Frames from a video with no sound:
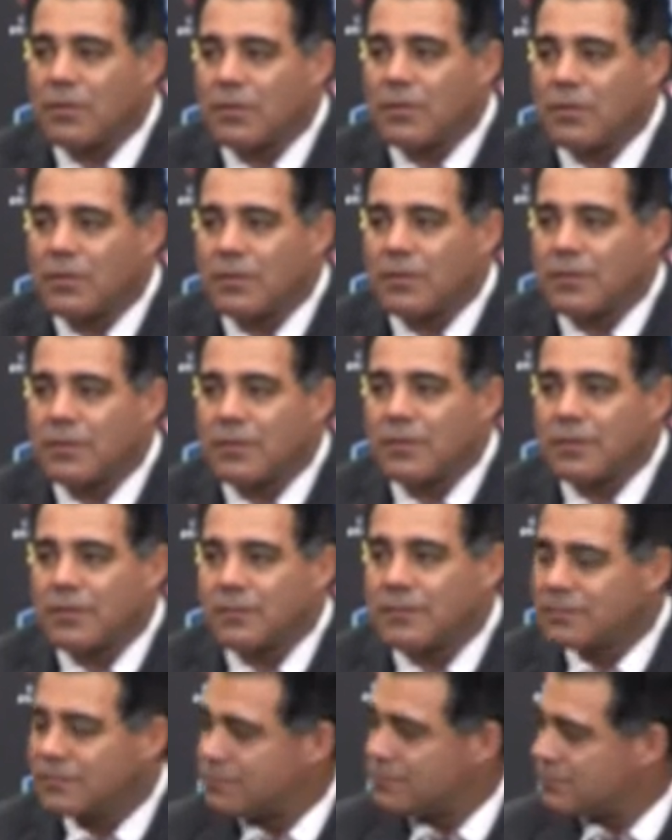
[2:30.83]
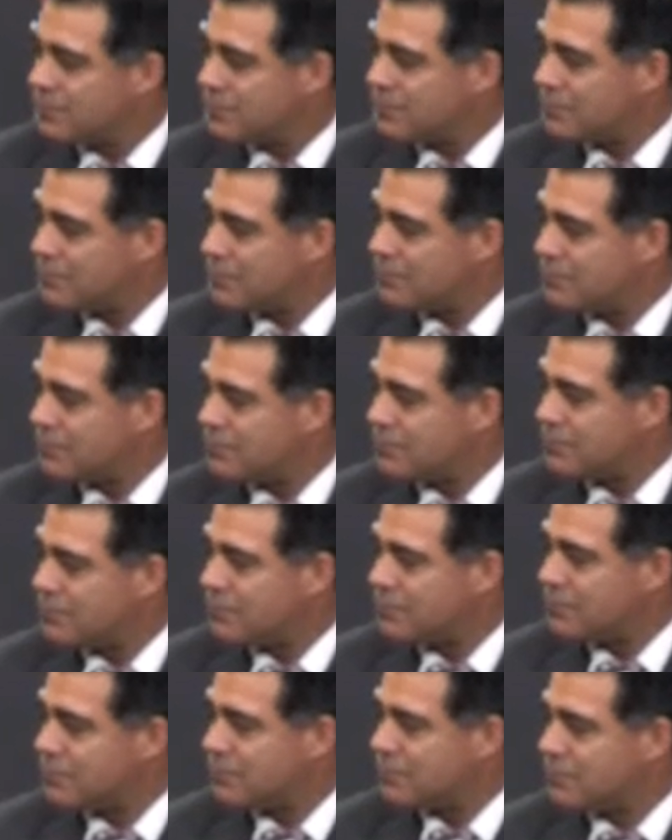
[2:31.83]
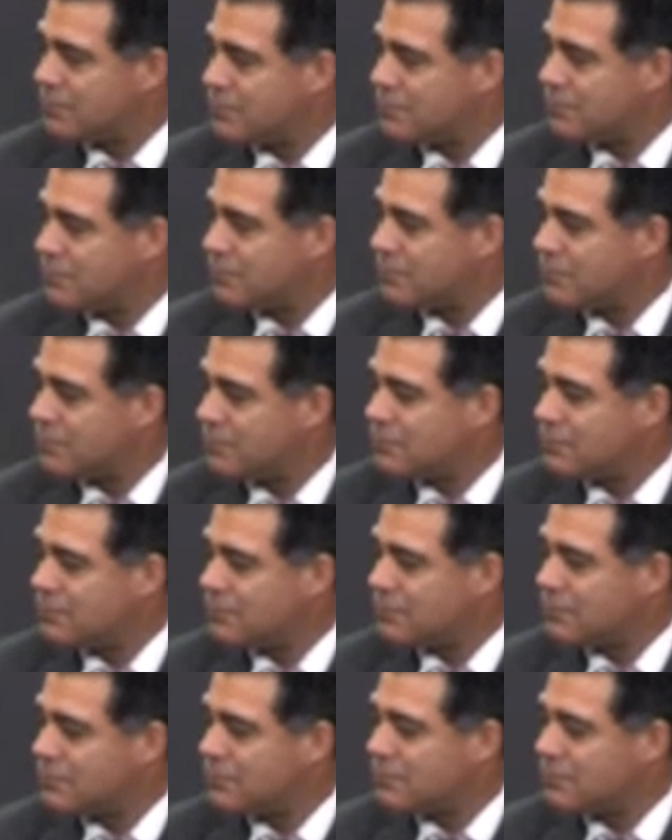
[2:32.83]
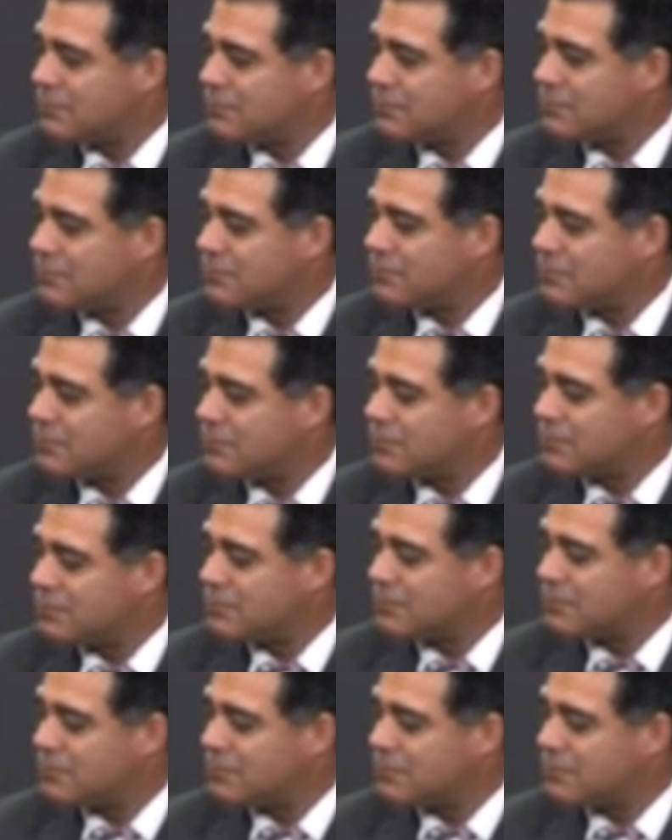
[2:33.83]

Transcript: (silent)